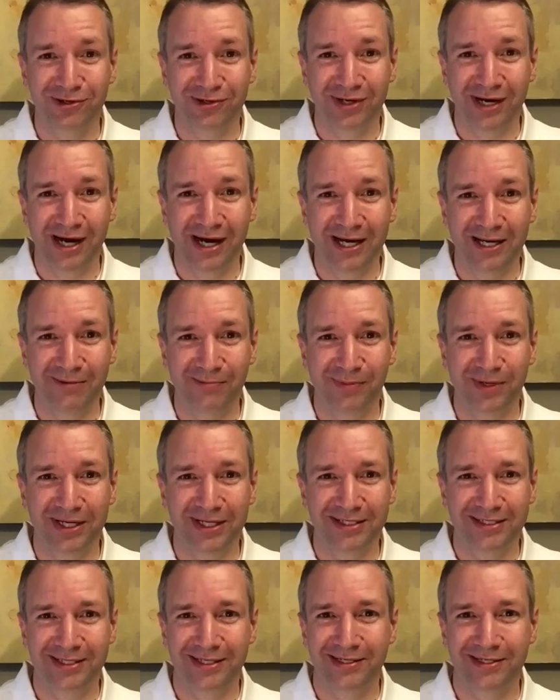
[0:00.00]
or not,
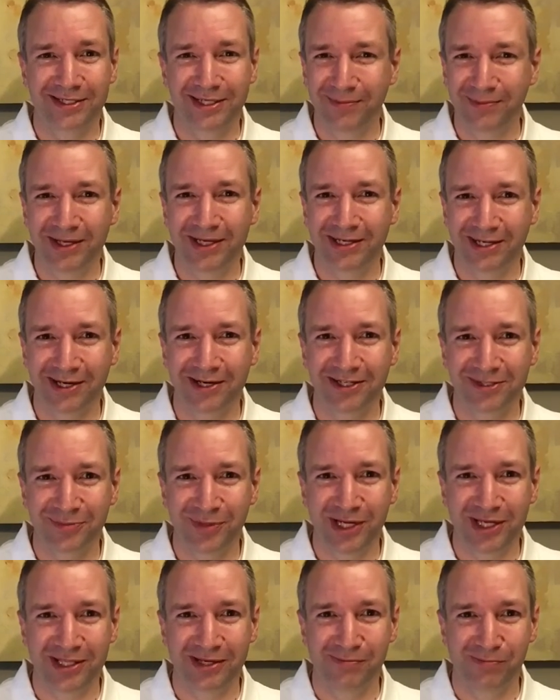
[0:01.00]
but something tells
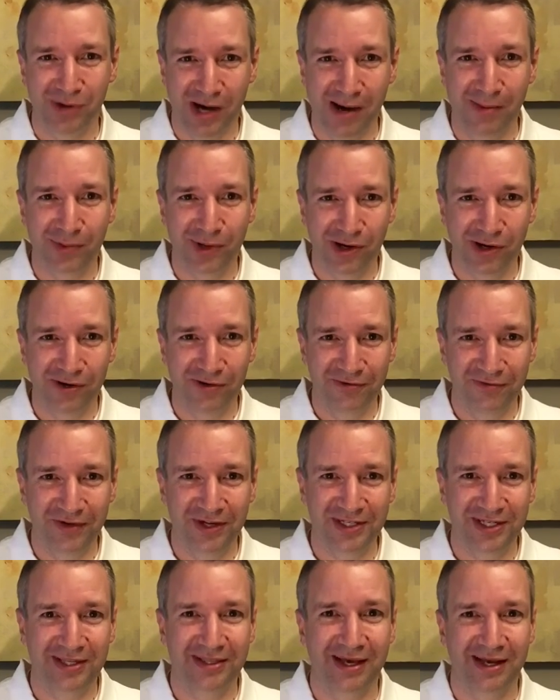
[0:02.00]
me that Bob Gurr
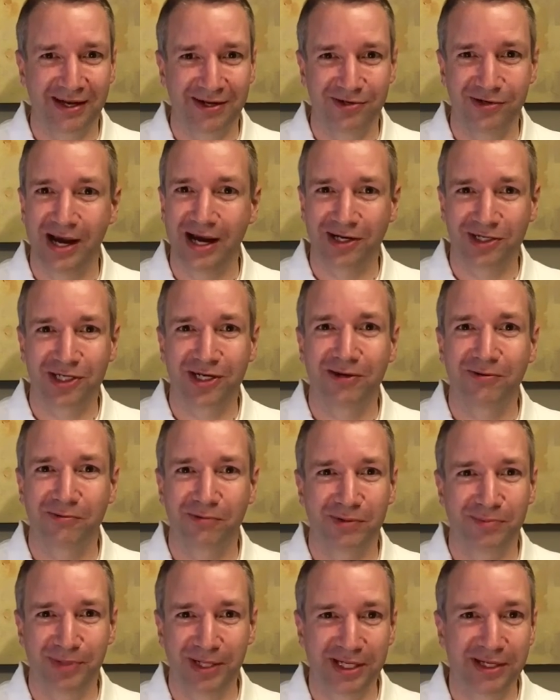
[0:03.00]
fixing that attraction
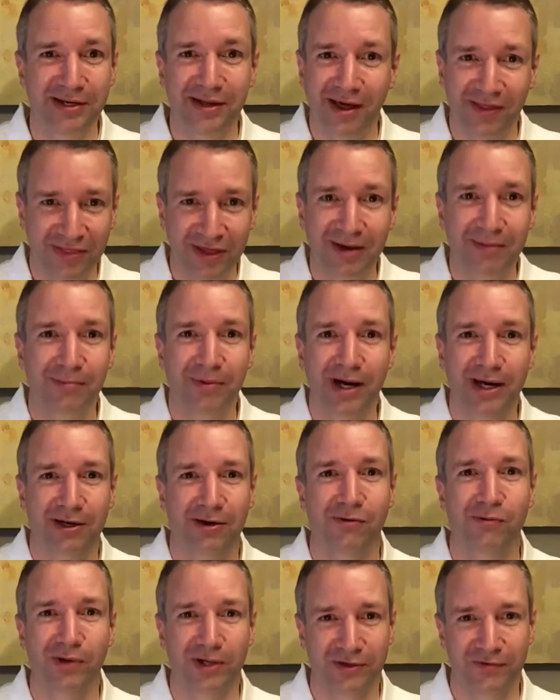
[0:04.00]
would be nothing but a
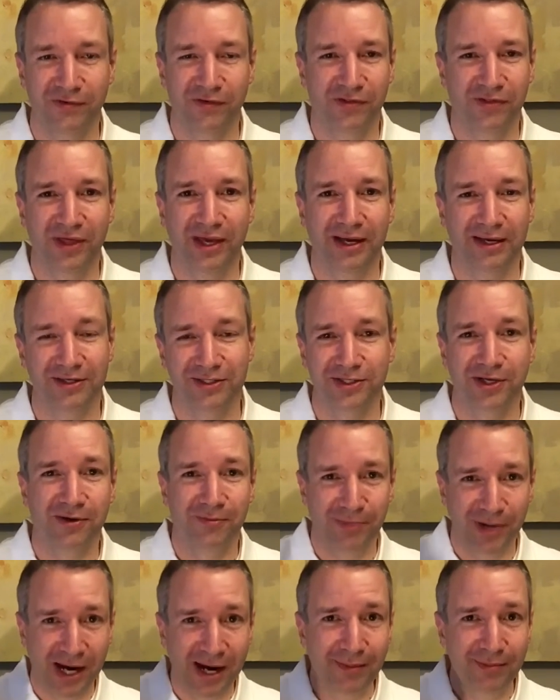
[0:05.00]
wonderful thing. So
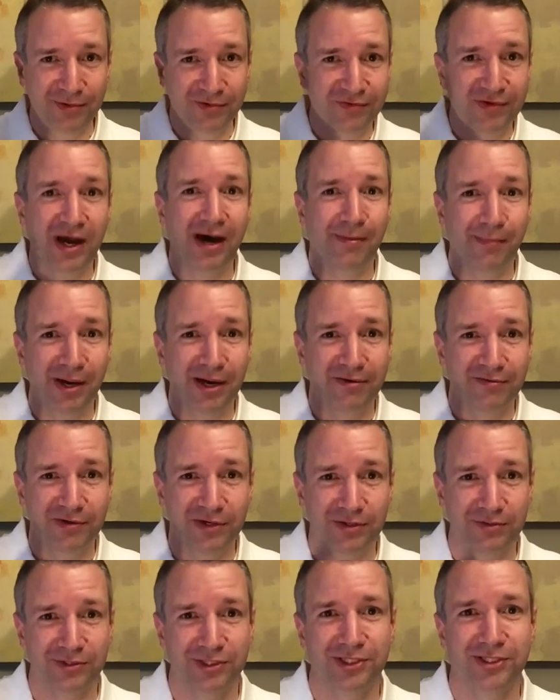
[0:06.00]
Bob, you've got my
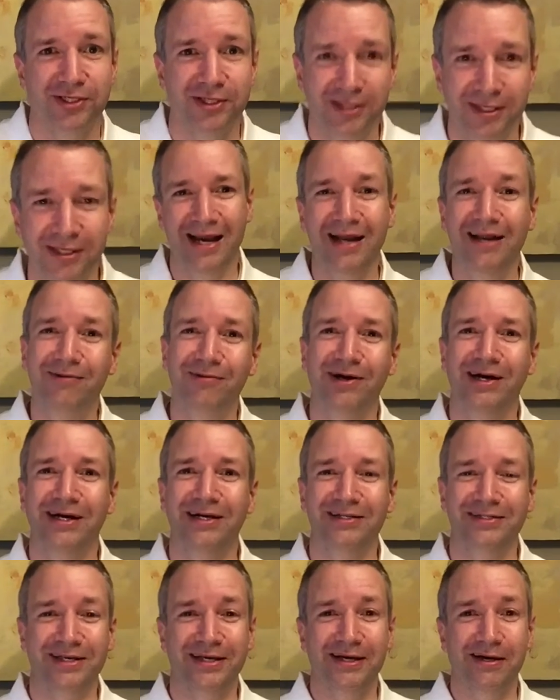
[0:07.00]
vote.
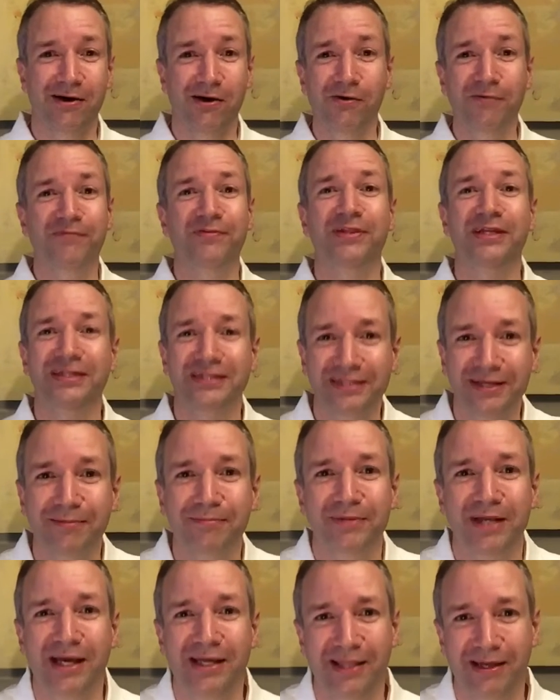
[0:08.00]
Anyways, hopefully
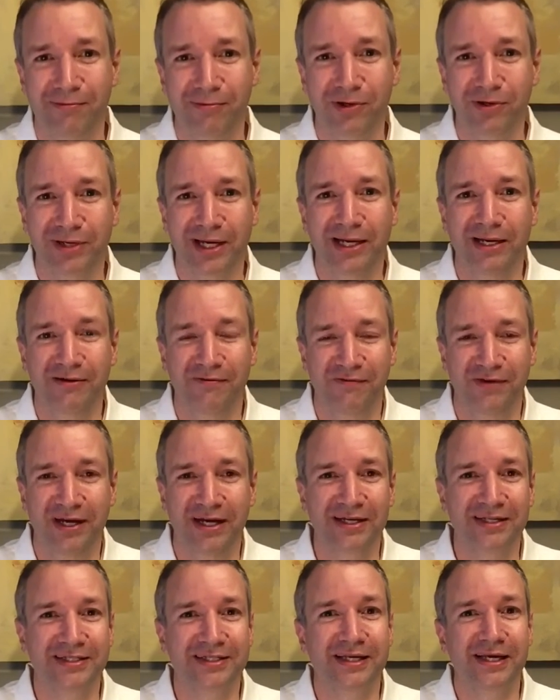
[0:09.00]
someday they will get it
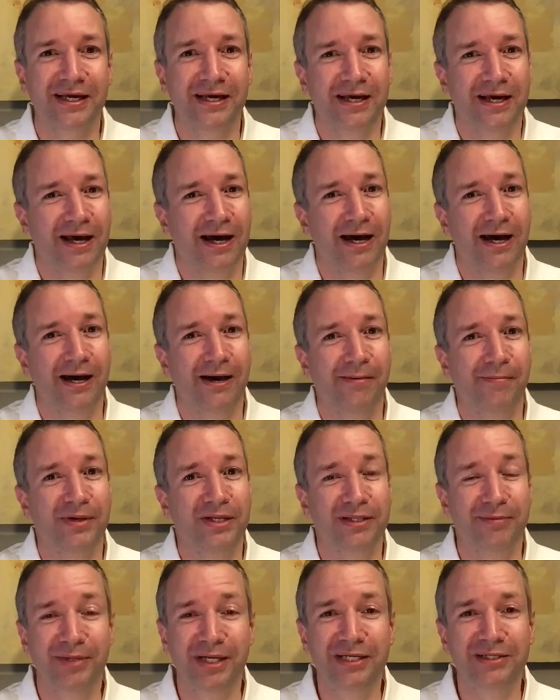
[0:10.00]
fixed. But in
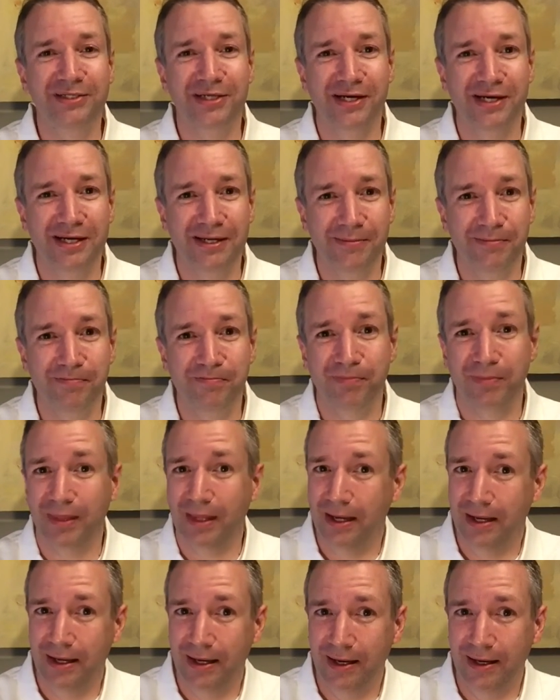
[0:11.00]
the meantime,
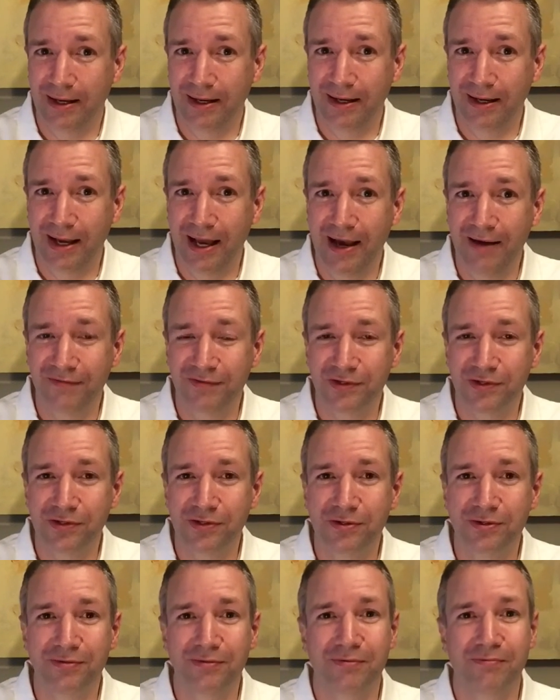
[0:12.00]

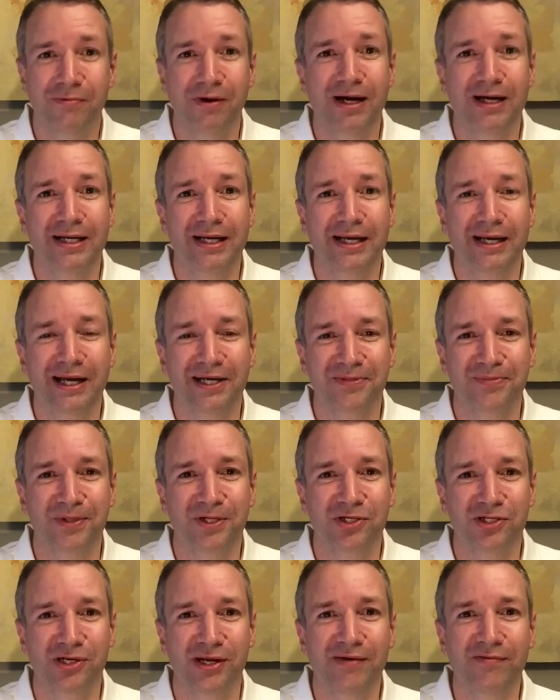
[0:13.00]
after riding
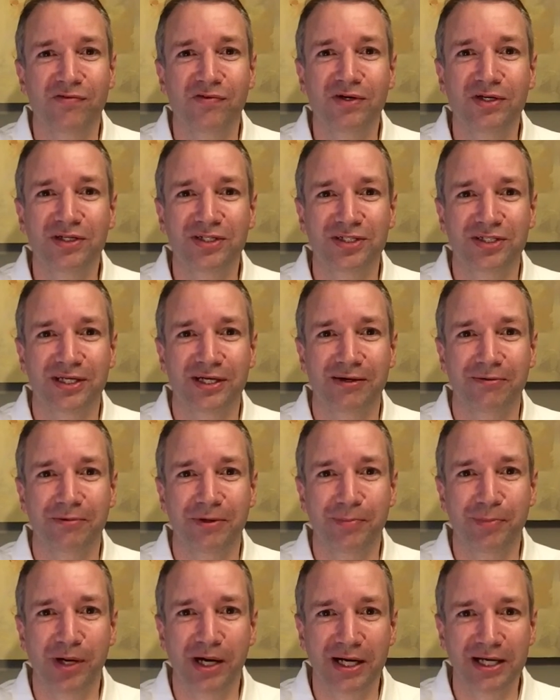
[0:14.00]
Expedition Everest, we
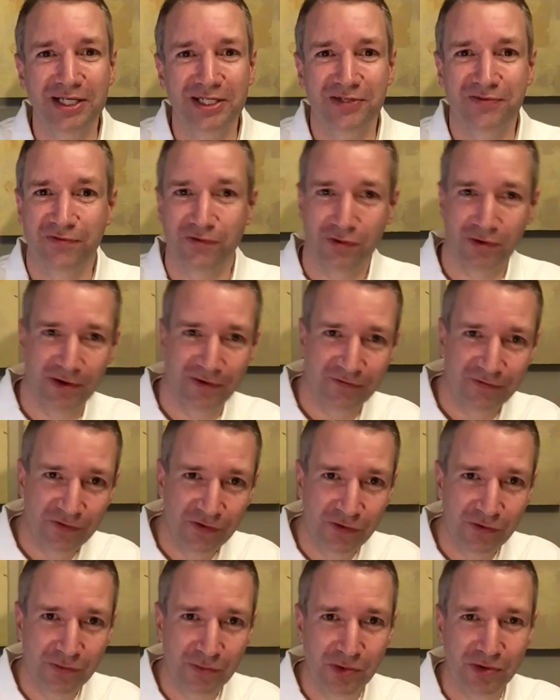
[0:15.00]
paused for a
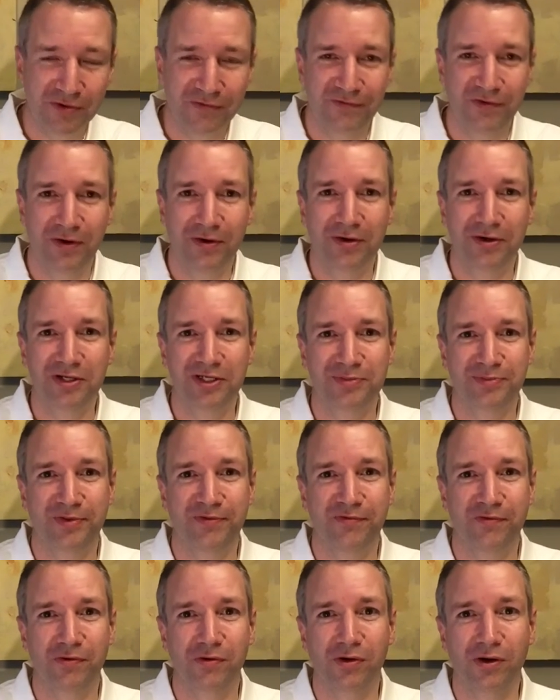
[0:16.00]
few more photos
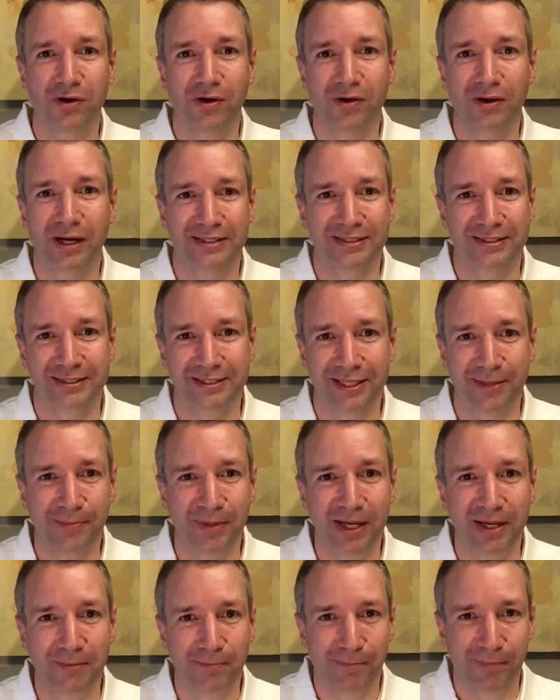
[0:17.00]
before
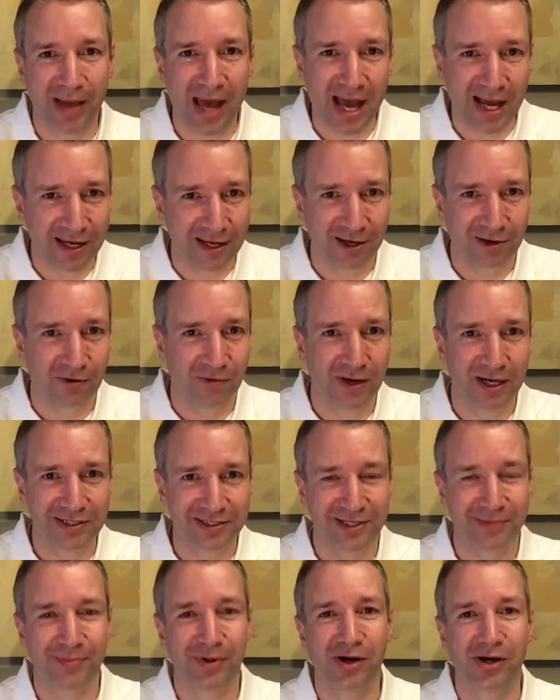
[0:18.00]
skipping back across
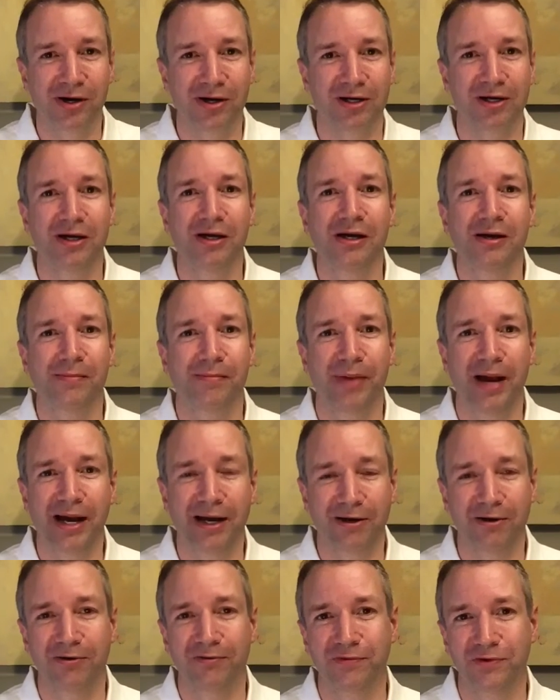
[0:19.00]
the park,
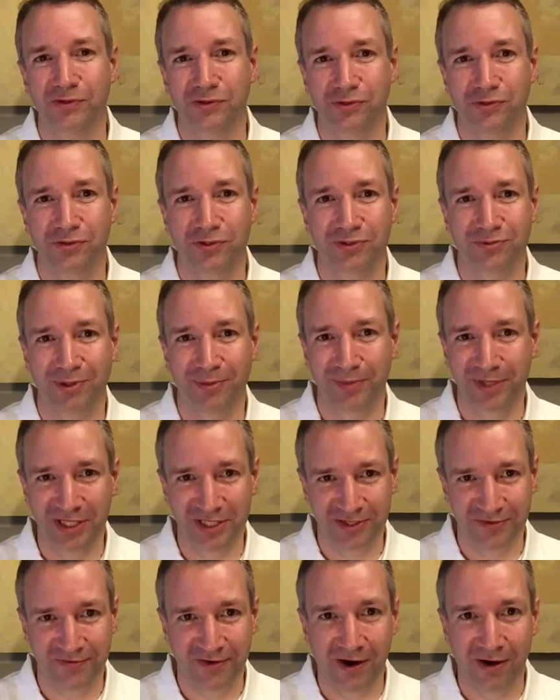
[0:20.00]
back over towards where Pete
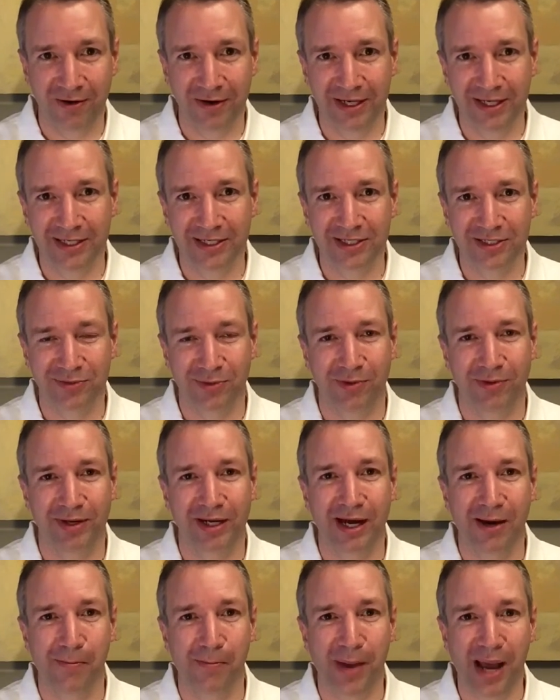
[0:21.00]
Safari is, where we
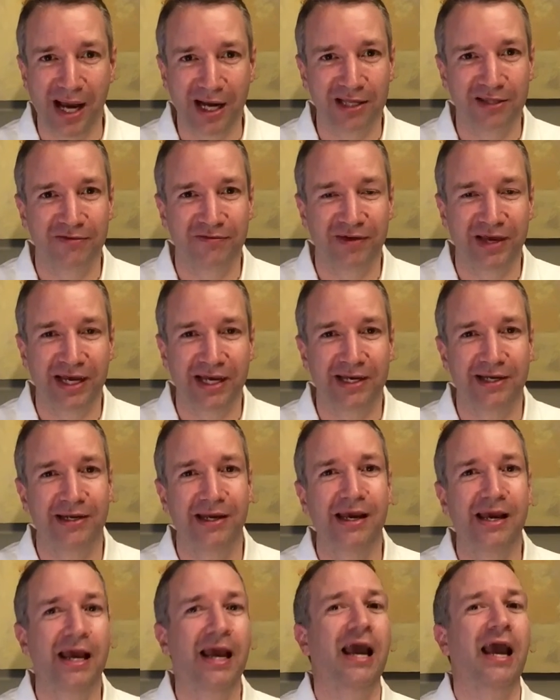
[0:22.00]
got back in the van
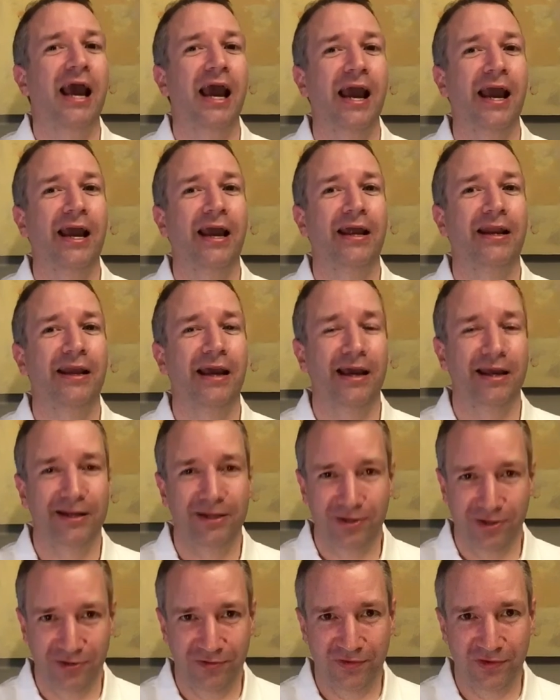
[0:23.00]
and headed
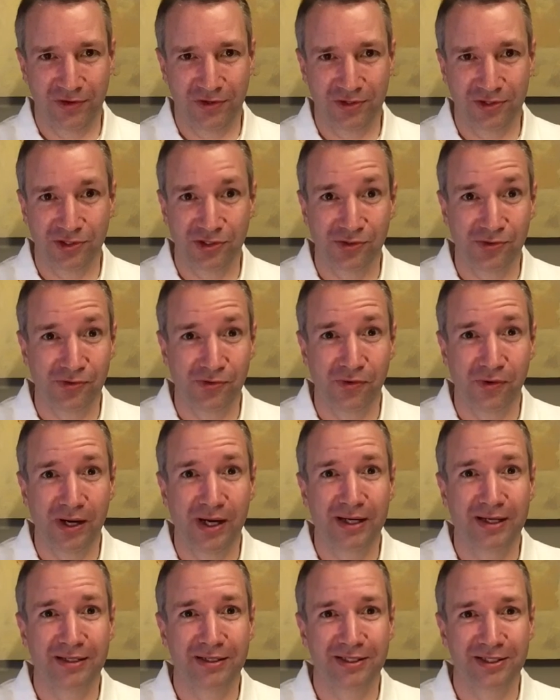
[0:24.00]
over to
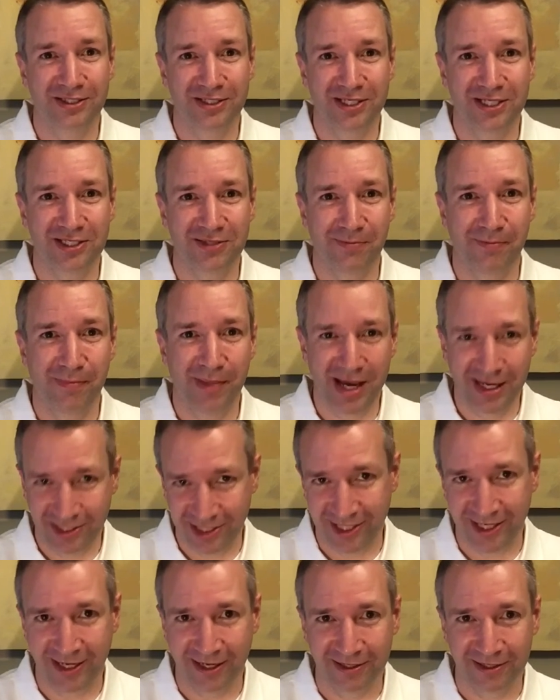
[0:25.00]
Disney's
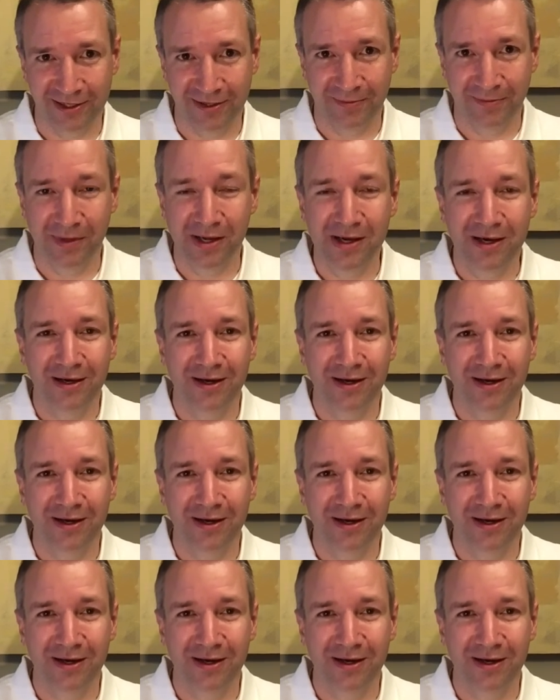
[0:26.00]
Magic Kingdom,